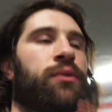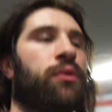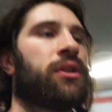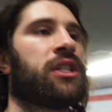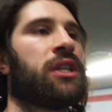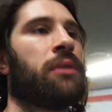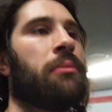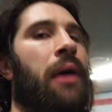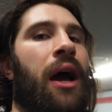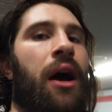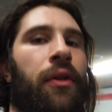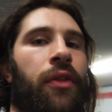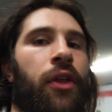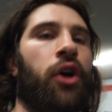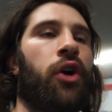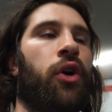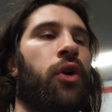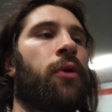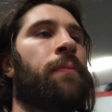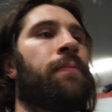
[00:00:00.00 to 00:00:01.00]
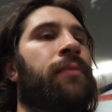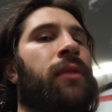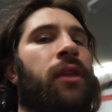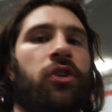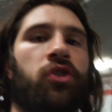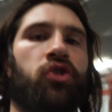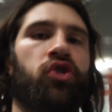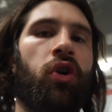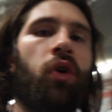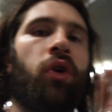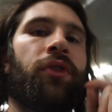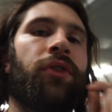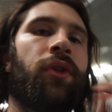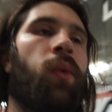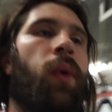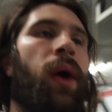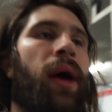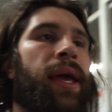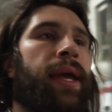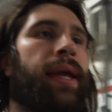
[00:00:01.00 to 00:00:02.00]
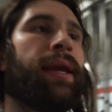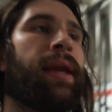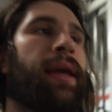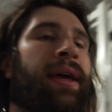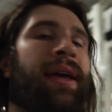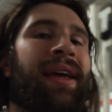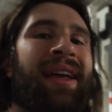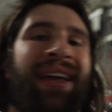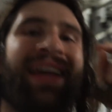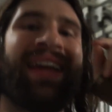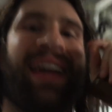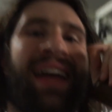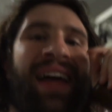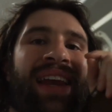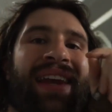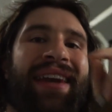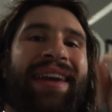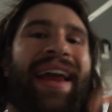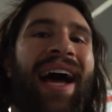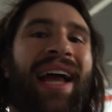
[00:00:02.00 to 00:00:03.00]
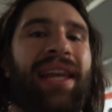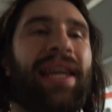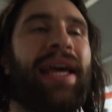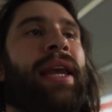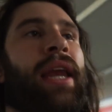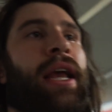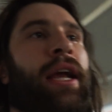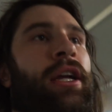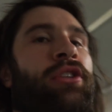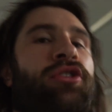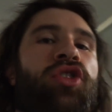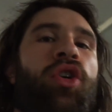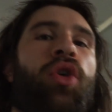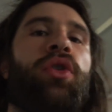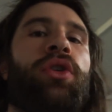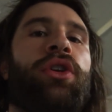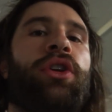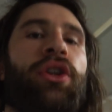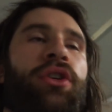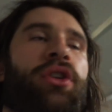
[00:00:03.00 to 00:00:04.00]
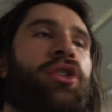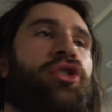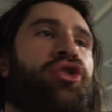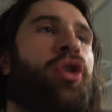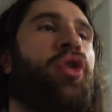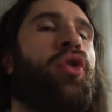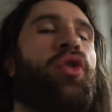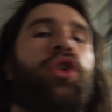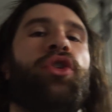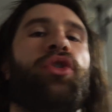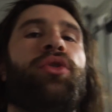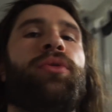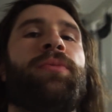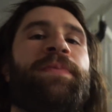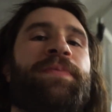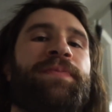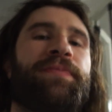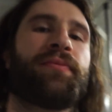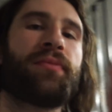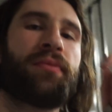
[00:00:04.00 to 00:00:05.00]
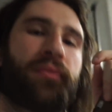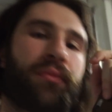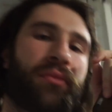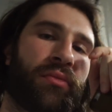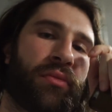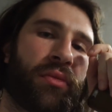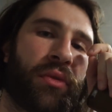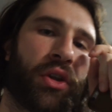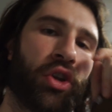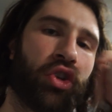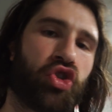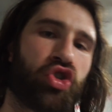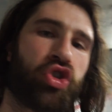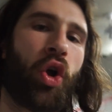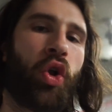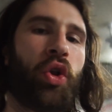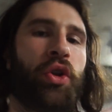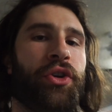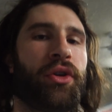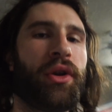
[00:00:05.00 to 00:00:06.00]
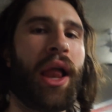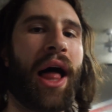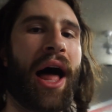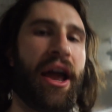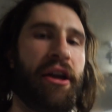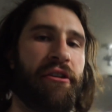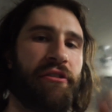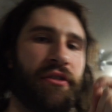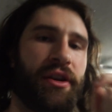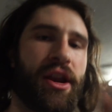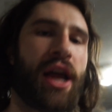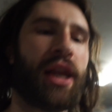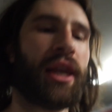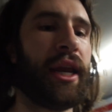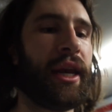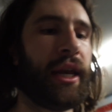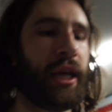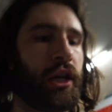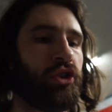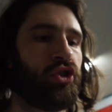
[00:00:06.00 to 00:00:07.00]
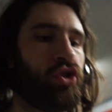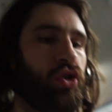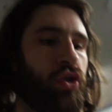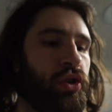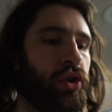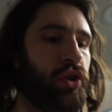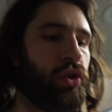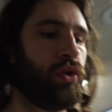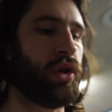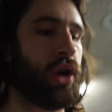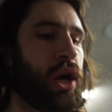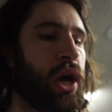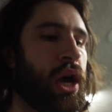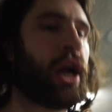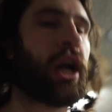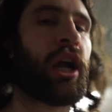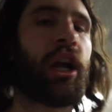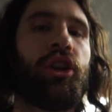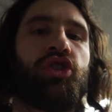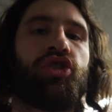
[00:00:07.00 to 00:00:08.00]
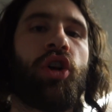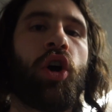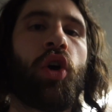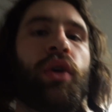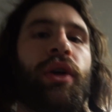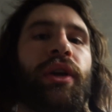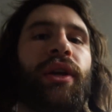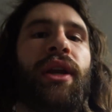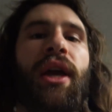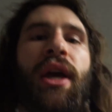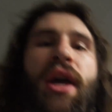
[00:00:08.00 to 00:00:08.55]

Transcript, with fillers: what it's about though, controlling the weight, not letting it control and you control you, controlling your life, not letting it control you, controlling